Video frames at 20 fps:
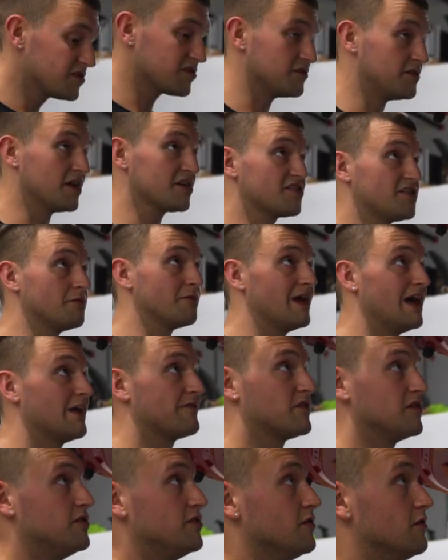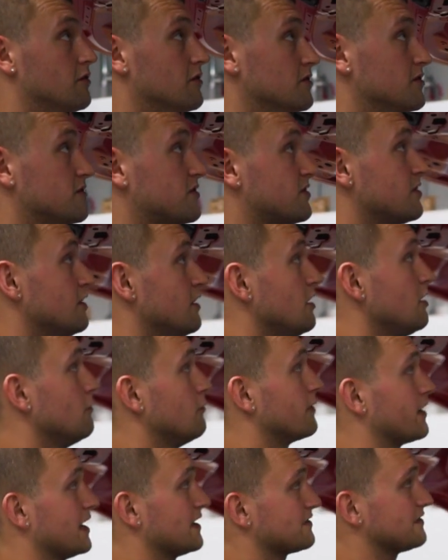So next thing we have to do is
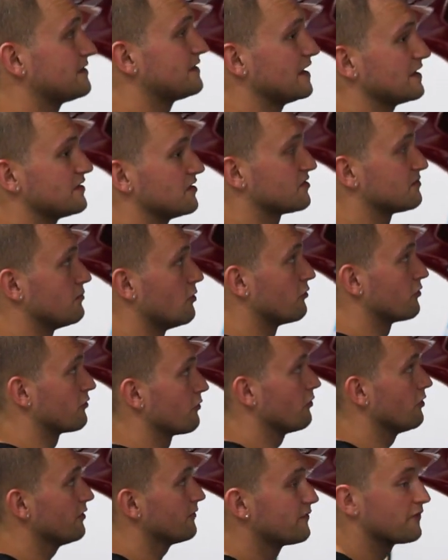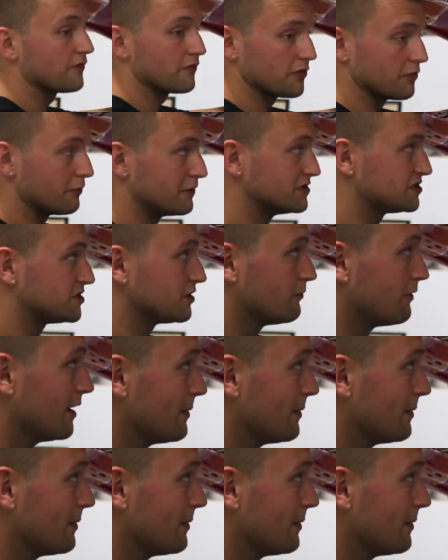we're gonna have to take this motor off for the windshield